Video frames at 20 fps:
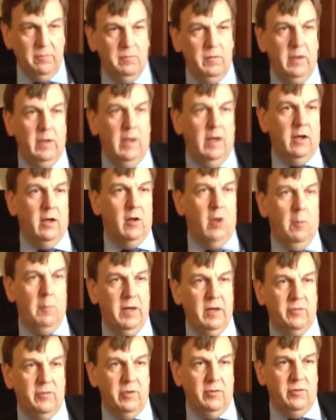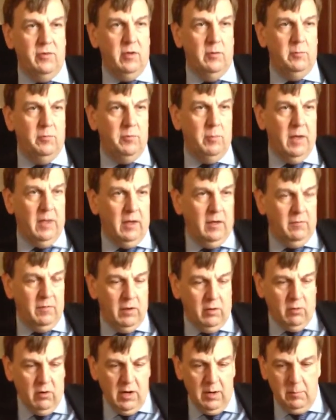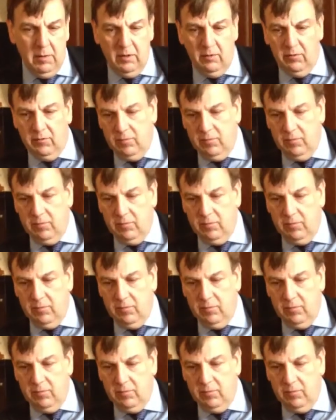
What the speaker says: the economic systems, making the agreements,